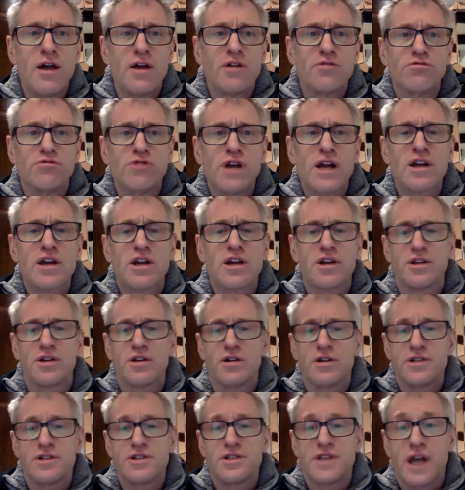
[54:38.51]

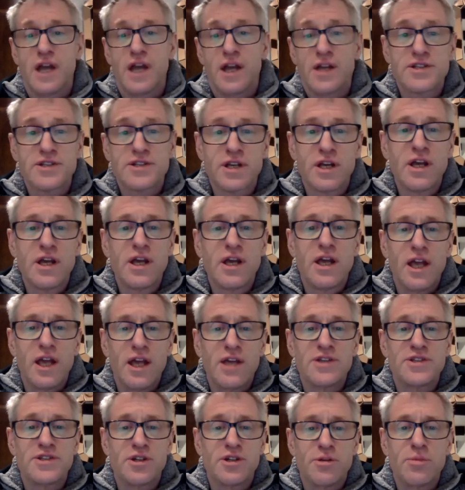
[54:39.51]
recognise that
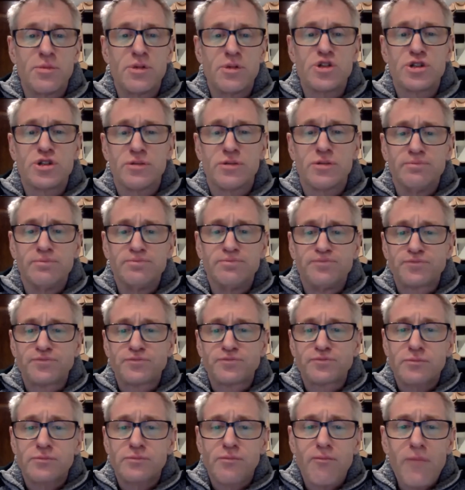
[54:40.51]
is an omission.
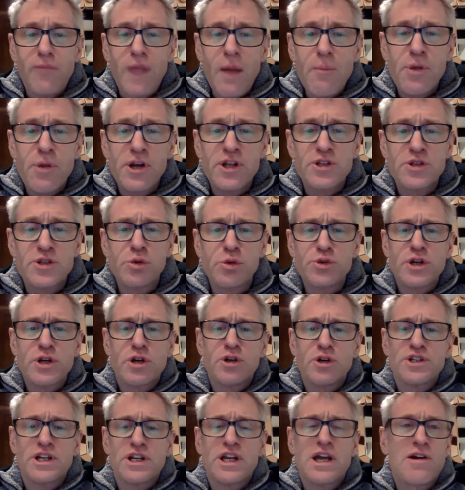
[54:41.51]
But it's also
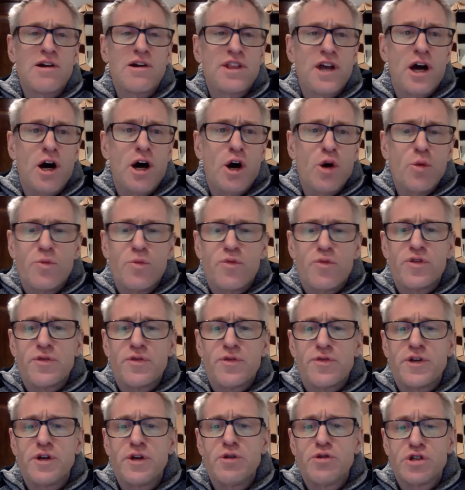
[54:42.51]
got to carry the hope for
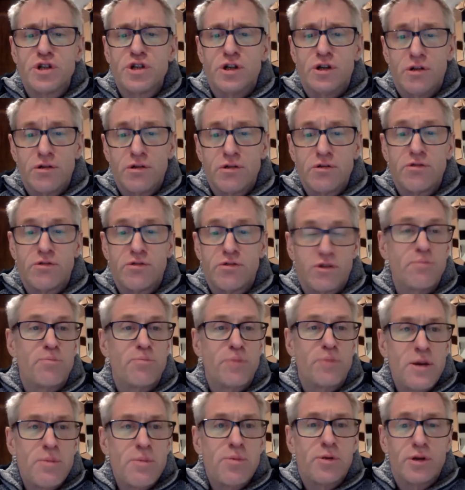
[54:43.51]
the future that
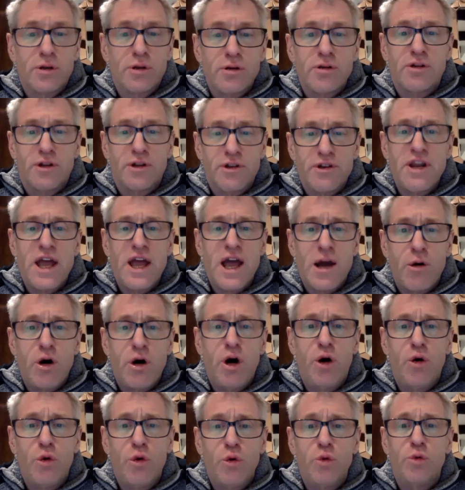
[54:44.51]
people now
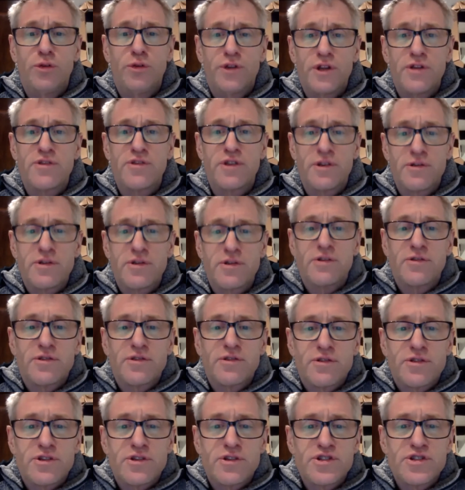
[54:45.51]
hold, that
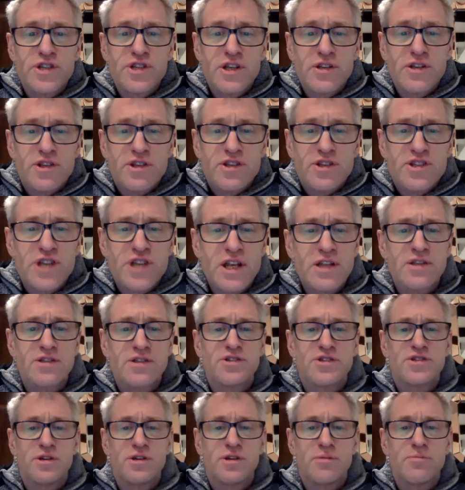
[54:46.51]
the
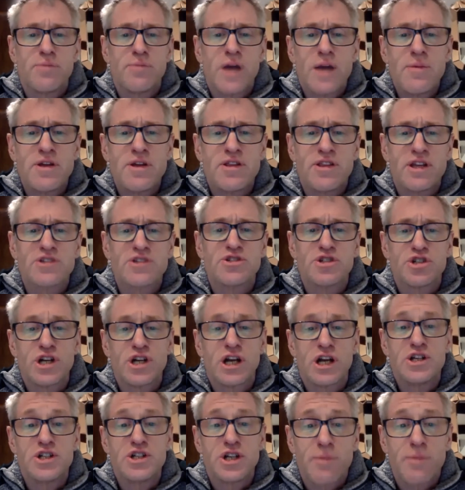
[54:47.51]
sense that maybe things are
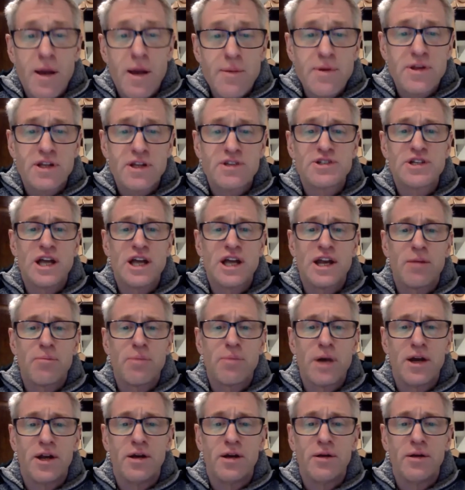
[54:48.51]
changing, maybe things are getting
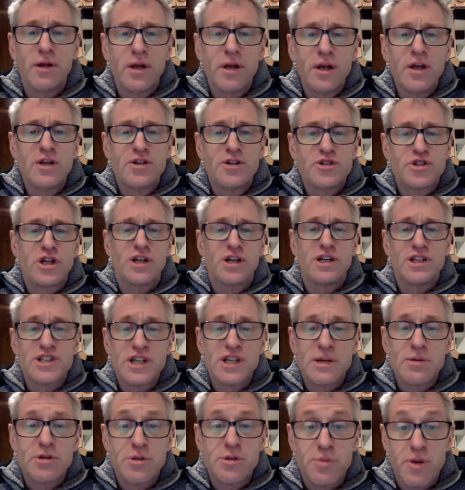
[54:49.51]
better, certainly
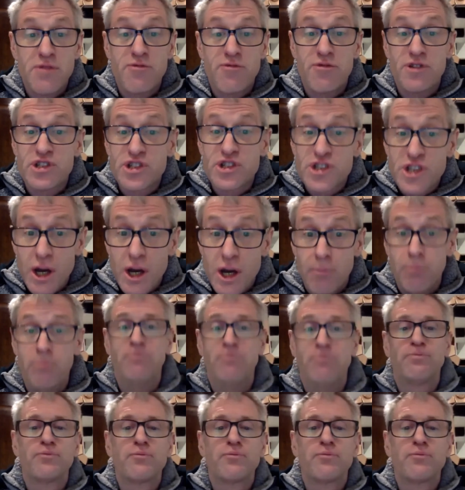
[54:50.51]
seem to be for some.